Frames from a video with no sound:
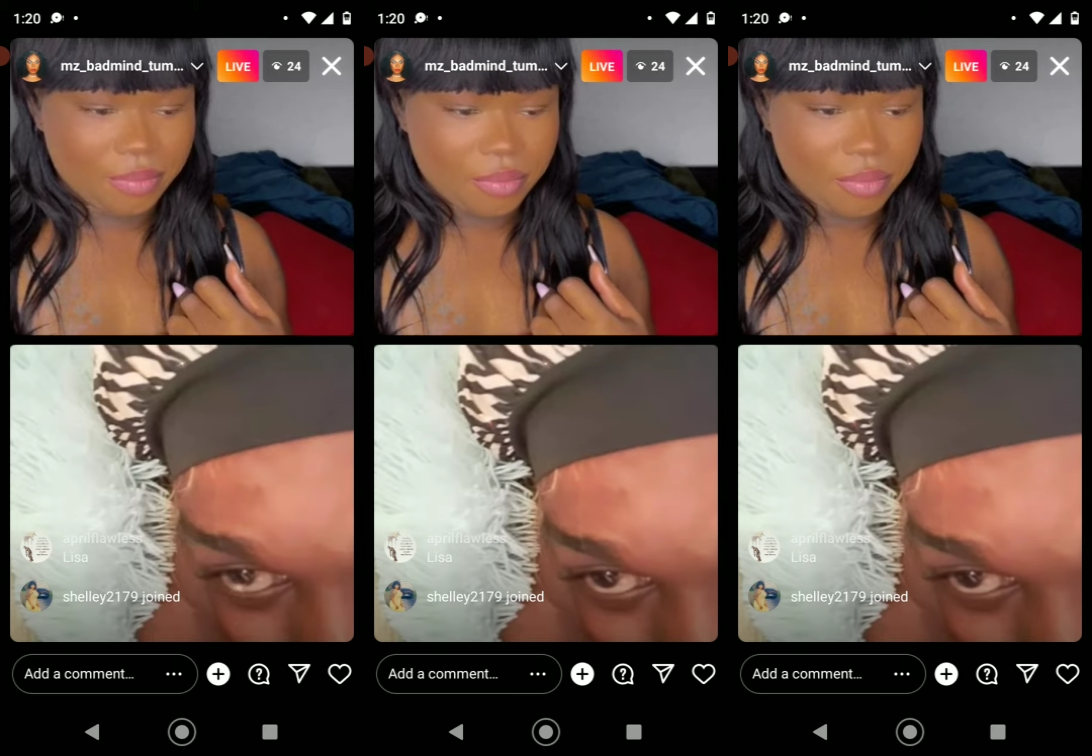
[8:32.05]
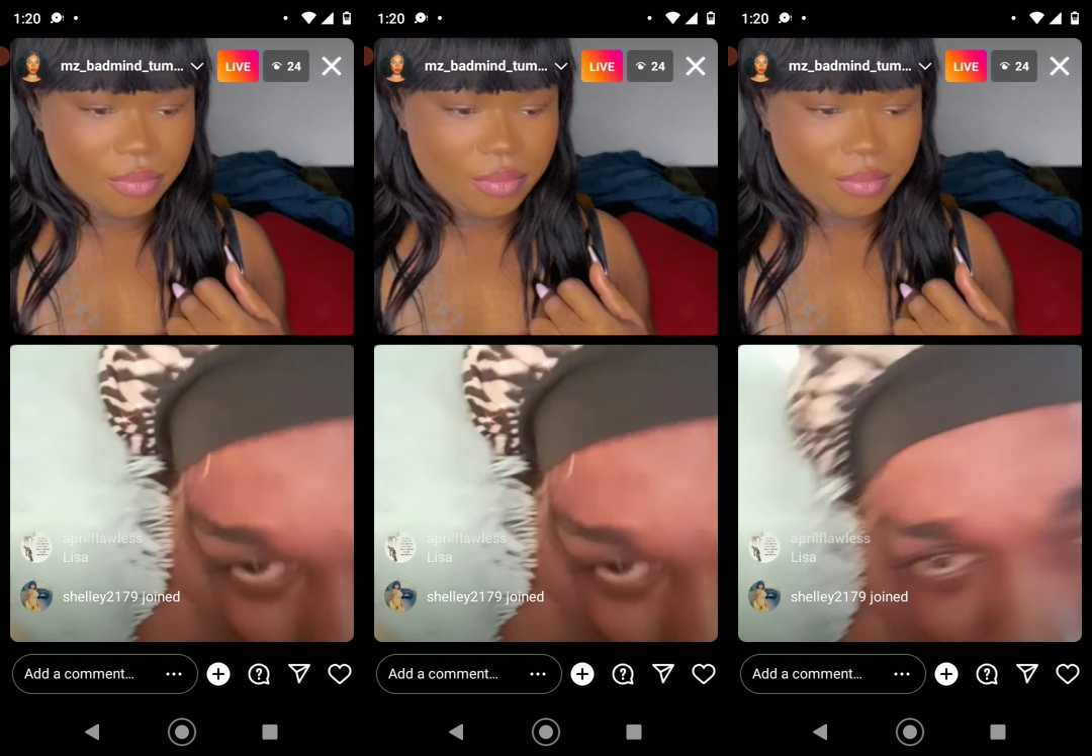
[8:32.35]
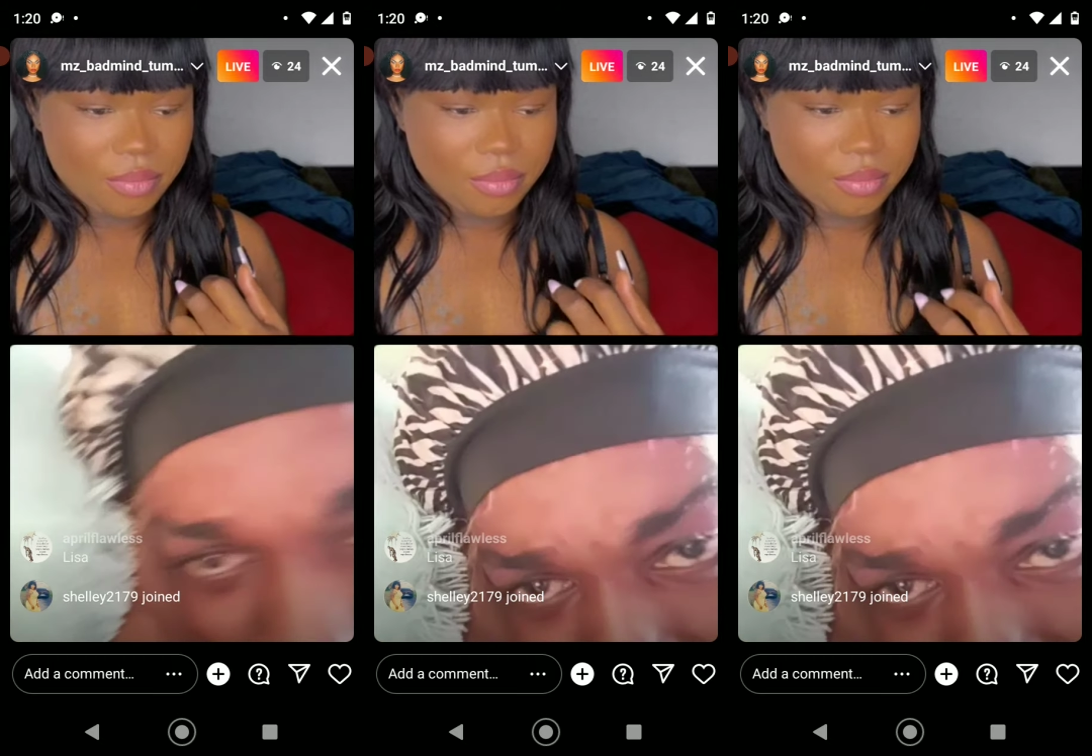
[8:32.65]
Lisa I
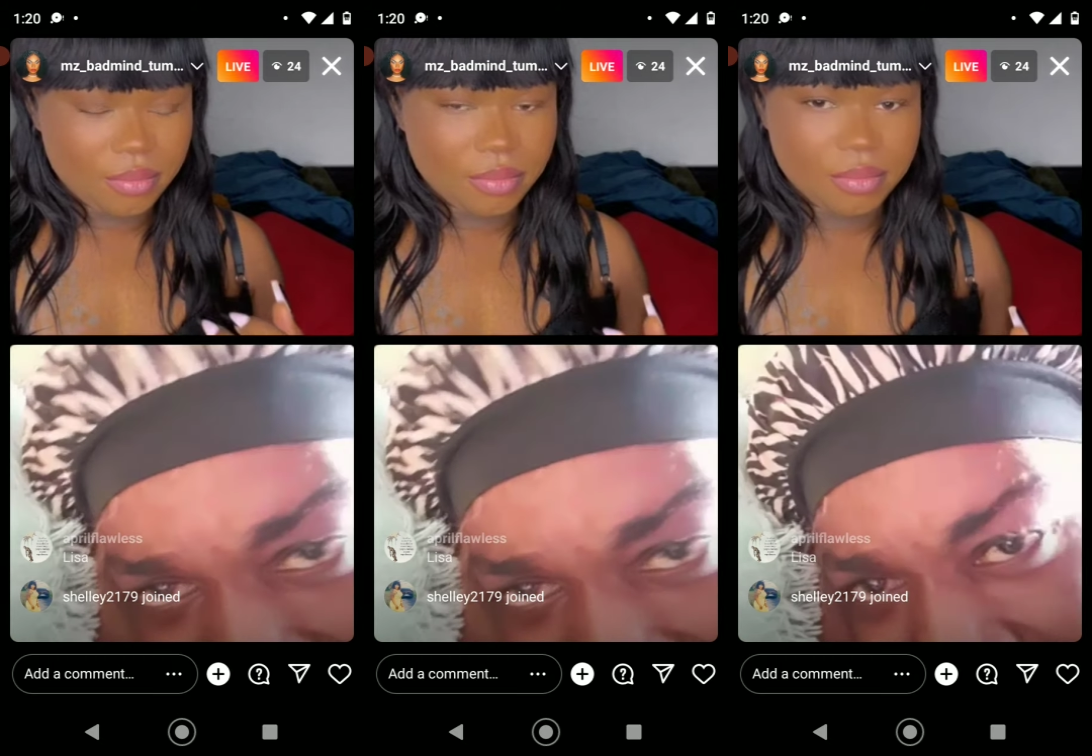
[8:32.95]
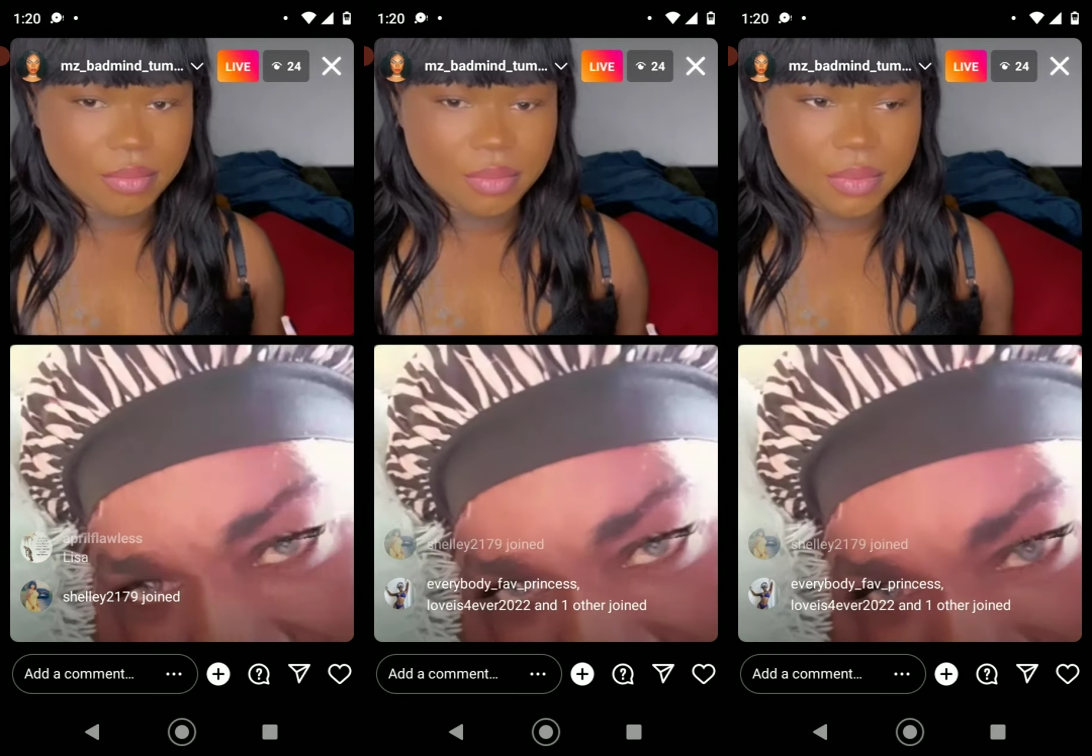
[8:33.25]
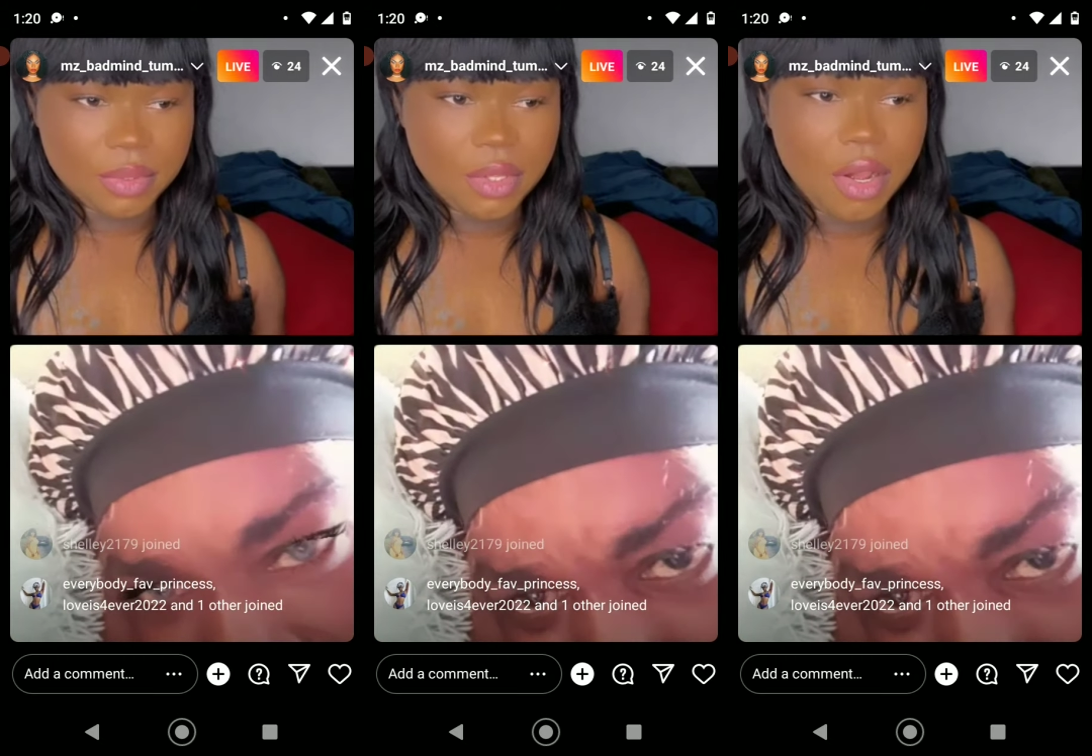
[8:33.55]
find there?
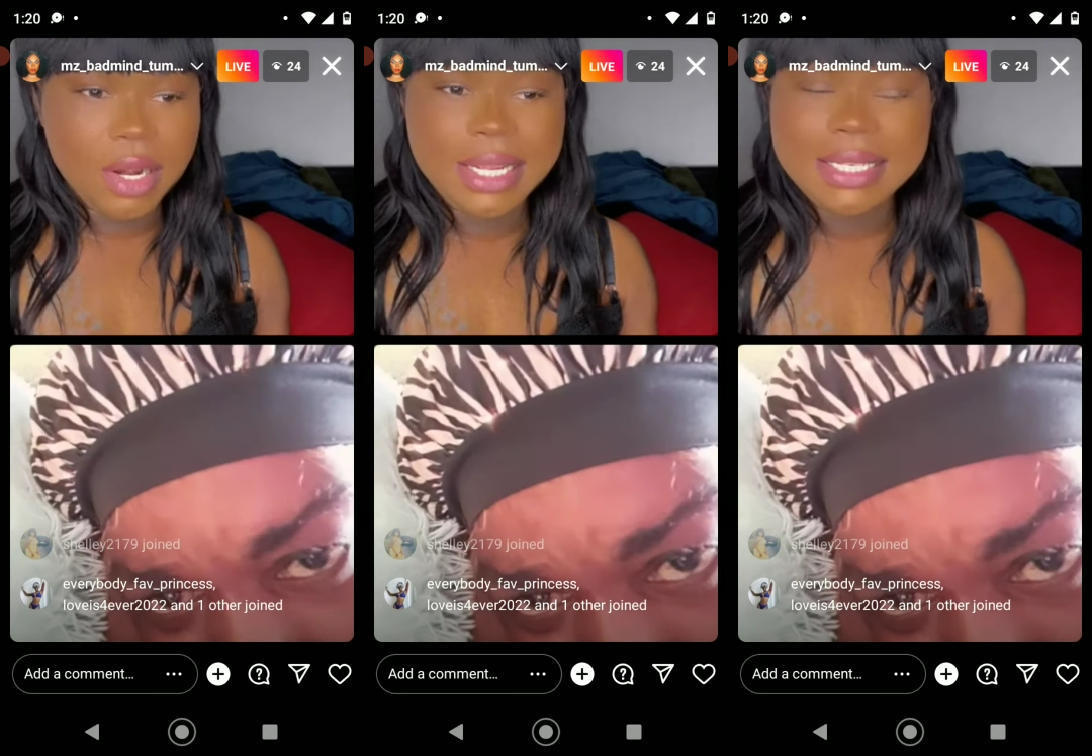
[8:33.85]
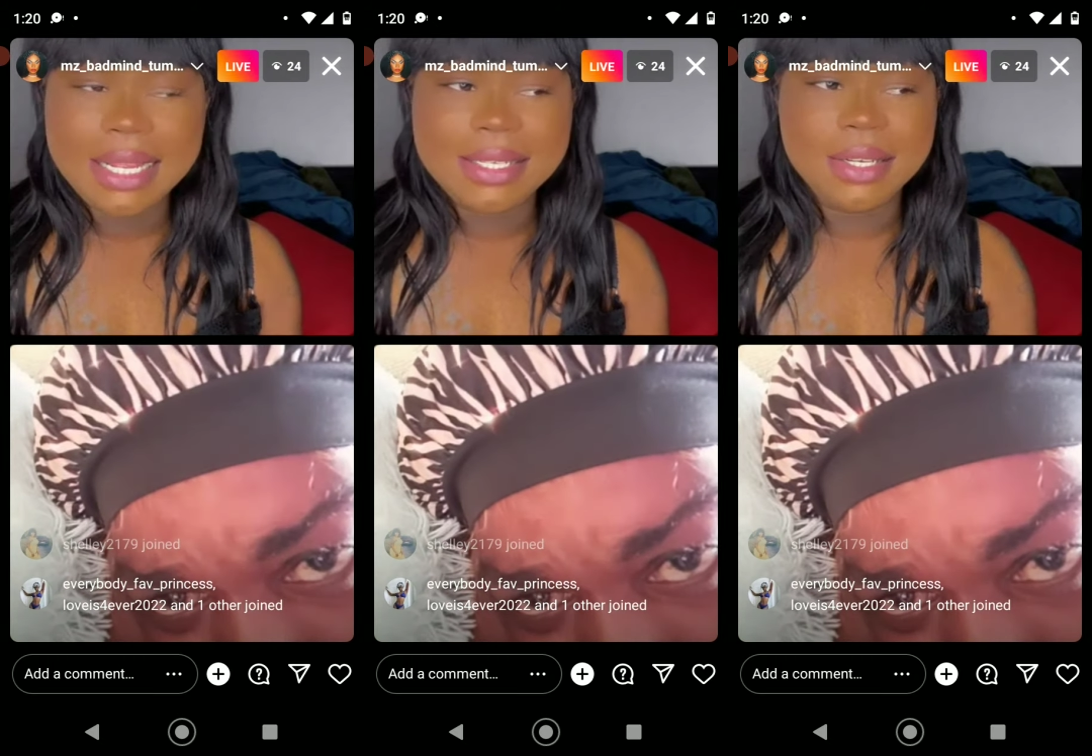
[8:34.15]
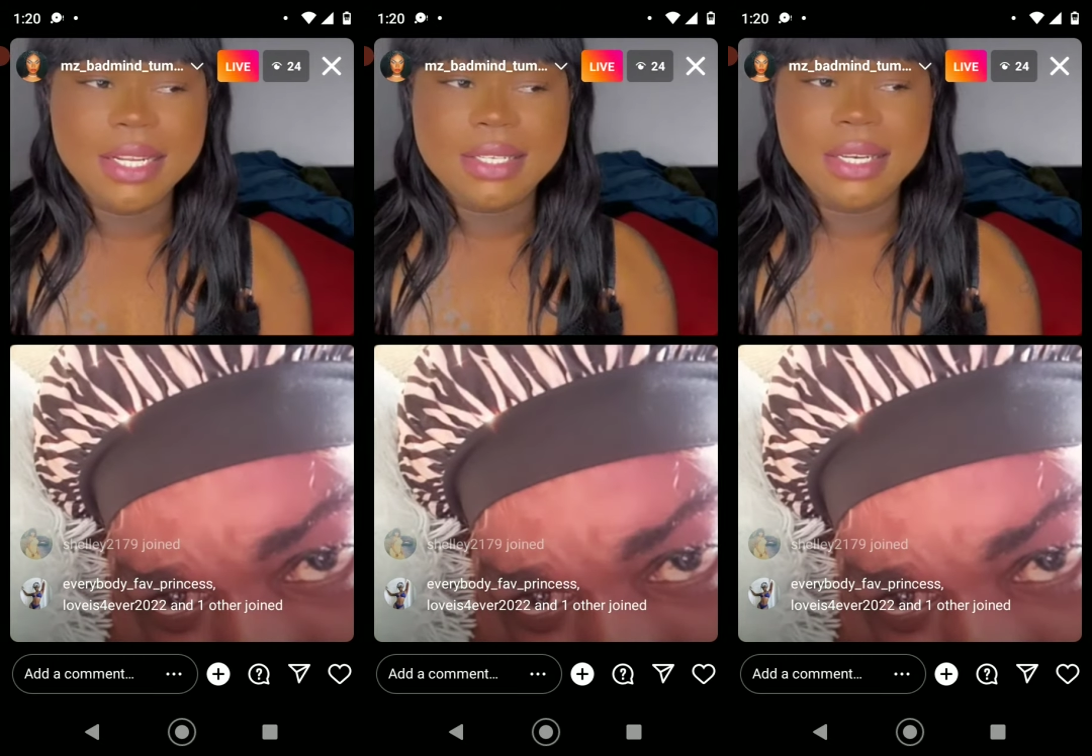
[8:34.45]
No, Lisa
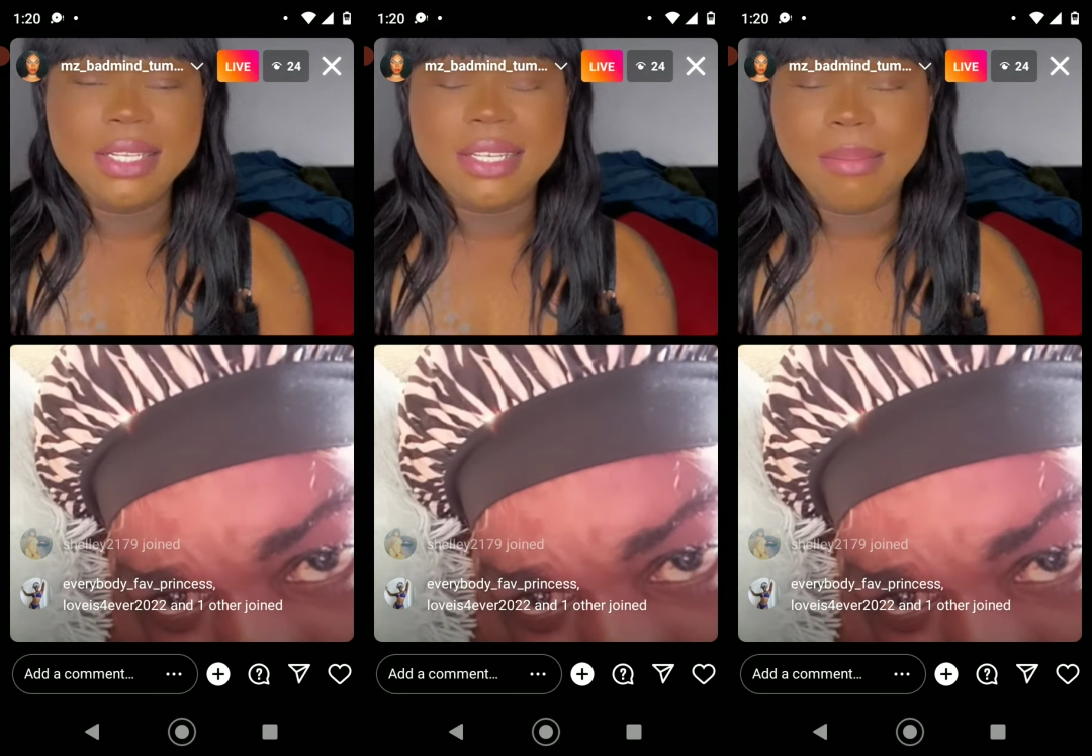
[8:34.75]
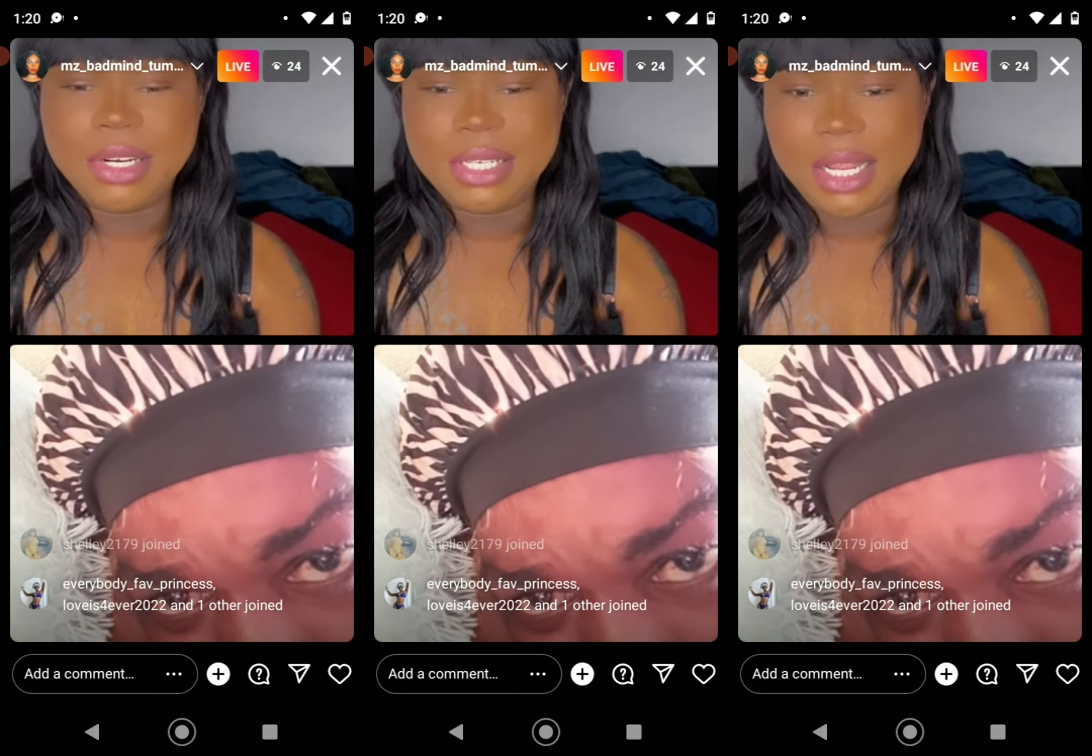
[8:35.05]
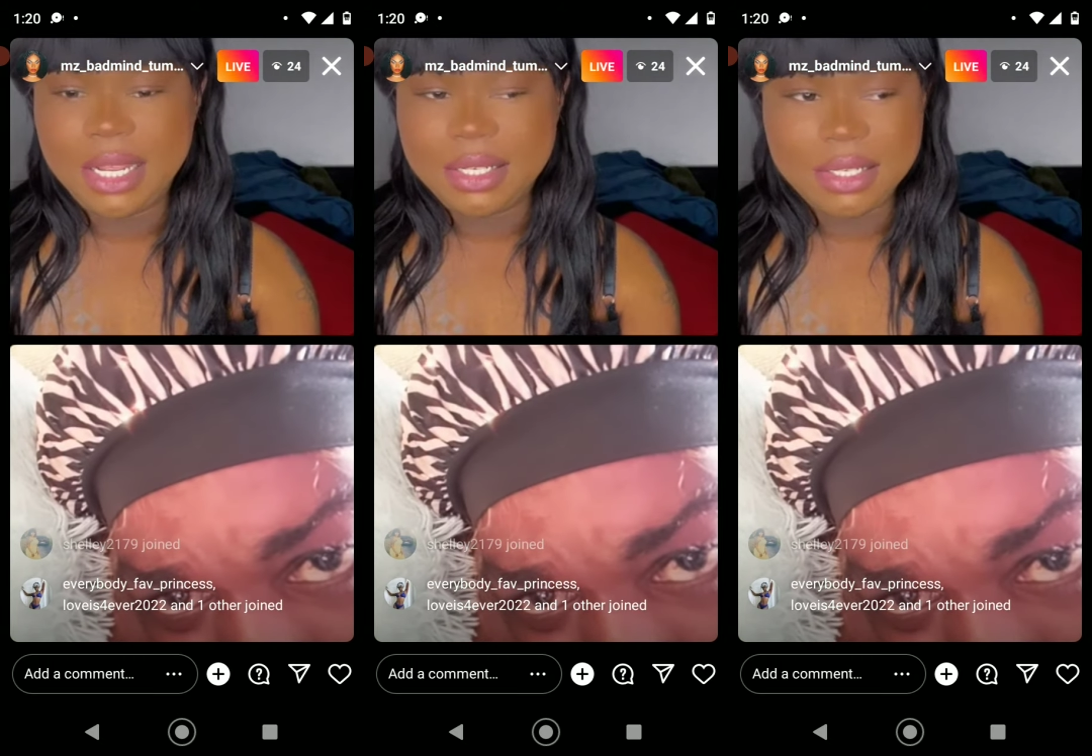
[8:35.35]
Lisa, Lisa
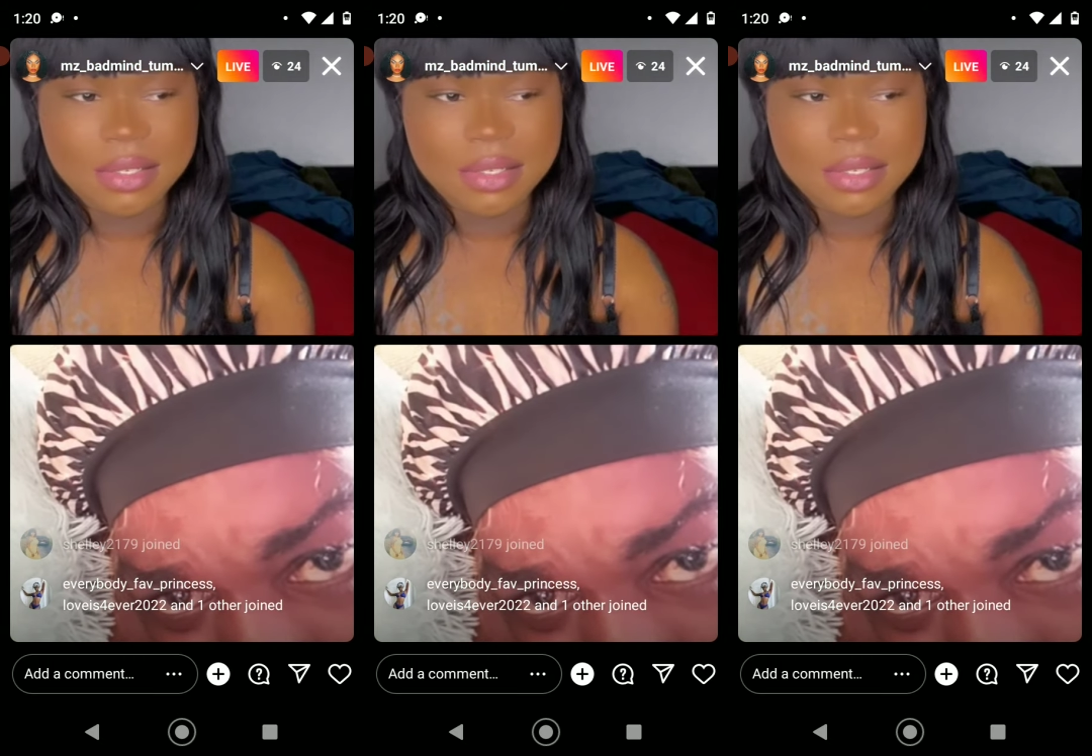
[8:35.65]
Mercedez.